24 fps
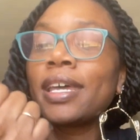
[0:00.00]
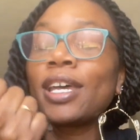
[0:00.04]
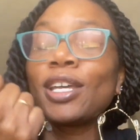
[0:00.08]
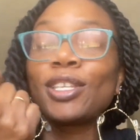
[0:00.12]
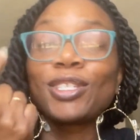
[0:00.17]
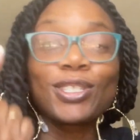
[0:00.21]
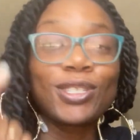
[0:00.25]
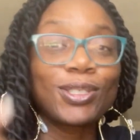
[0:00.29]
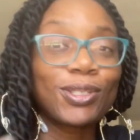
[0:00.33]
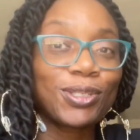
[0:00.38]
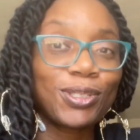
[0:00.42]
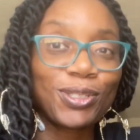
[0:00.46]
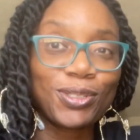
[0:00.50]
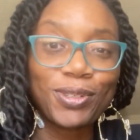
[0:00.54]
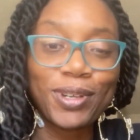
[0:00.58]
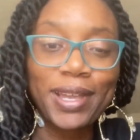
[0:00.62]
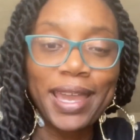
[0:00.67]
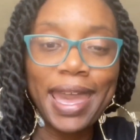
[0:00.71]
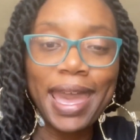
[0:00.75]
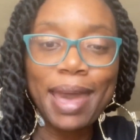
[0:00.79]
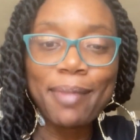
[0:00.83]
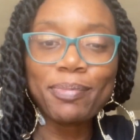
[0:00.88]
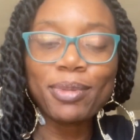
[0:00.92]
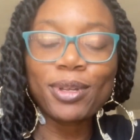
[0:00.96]
social
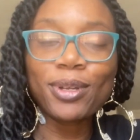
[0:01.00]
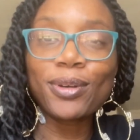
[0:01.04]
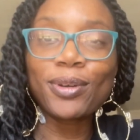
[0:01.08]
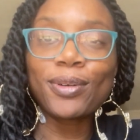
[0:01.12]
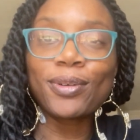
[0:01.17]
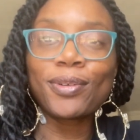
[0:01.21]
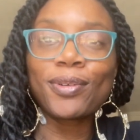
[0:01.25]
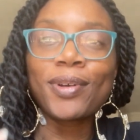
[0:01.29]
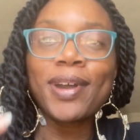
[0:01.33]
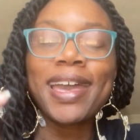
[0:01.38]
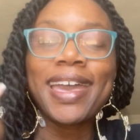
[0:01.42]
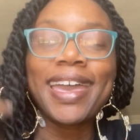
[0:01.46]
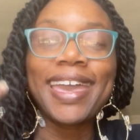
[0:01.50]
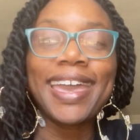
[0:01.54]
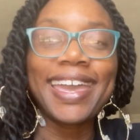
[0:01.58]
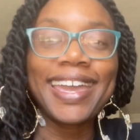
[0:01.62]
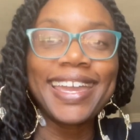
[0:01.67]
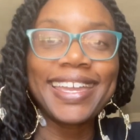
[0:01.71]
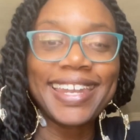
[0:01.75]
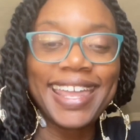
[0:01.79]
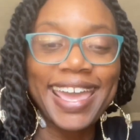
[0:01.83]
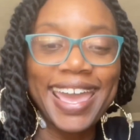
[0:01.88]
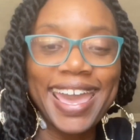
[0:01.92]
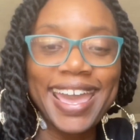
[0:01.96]
capital,
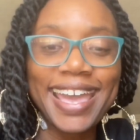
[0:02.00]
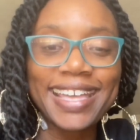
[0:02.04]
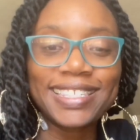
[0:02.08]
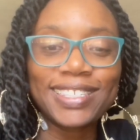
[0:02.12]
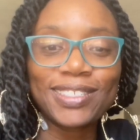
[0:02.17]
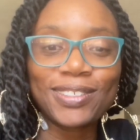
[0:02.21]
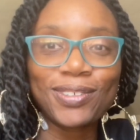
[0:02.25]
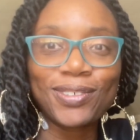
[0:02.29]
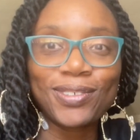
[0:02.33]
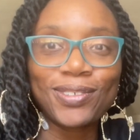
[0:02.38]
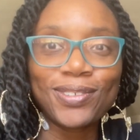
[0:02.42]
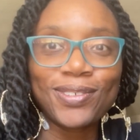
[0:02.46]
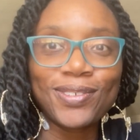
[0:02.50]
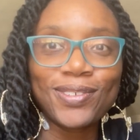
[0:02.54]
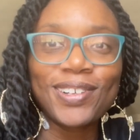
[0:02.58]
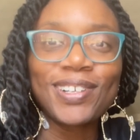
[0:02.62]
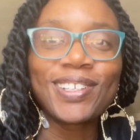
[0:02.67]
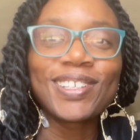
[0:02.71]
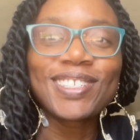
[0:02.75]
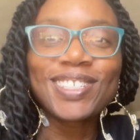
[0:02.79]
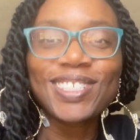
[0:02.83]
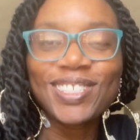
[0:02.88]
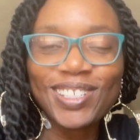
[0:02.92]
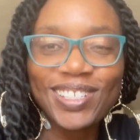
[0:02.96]
and Haskell.
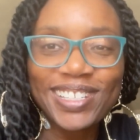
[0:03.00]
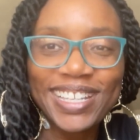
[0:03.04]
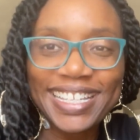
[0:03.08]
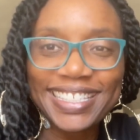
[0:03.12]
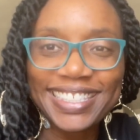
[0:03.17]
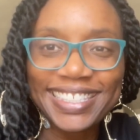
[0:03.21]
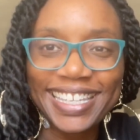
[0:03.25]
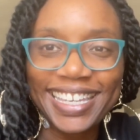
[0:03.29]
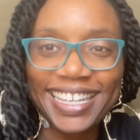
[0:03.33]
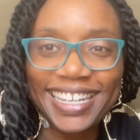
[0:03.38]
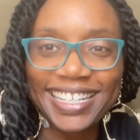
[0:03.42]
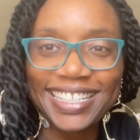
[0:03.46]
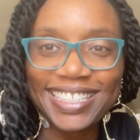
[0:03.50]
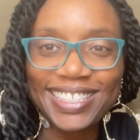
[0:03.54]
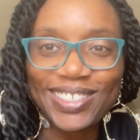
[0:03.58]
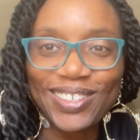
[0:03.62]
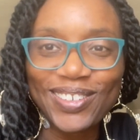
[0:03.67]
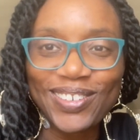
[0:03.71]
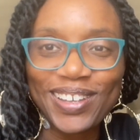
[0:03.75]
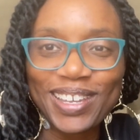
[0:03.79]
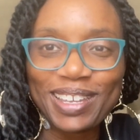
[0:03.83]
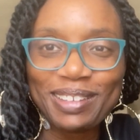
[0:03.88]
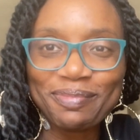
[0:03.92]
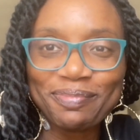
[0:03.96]
So let's get into
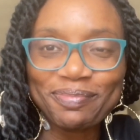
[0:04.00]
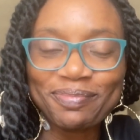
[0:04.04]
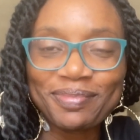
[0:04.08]
it.